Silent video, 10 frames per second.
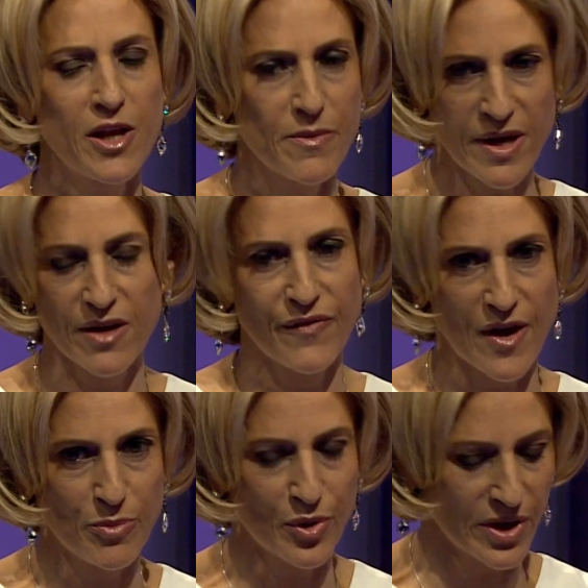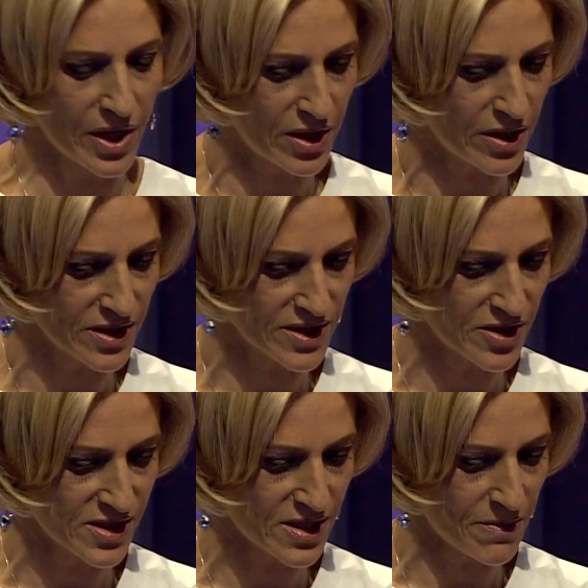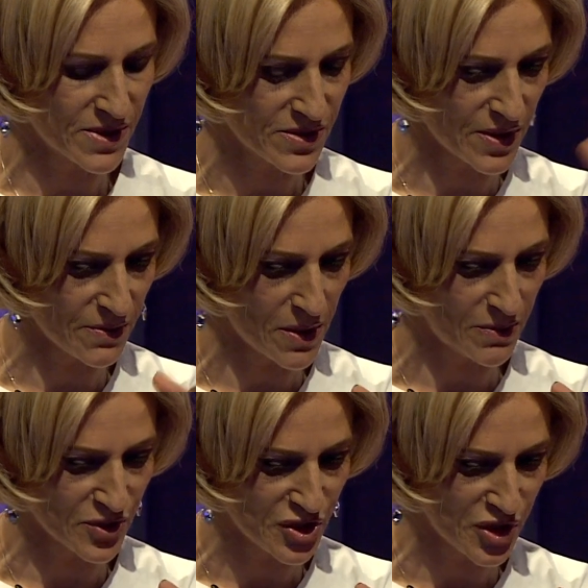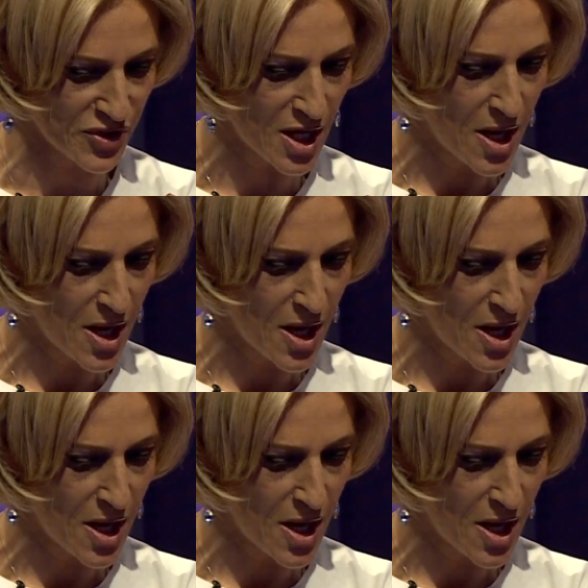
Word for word: you make a fair point. I can't ask you to step into other people's shoes,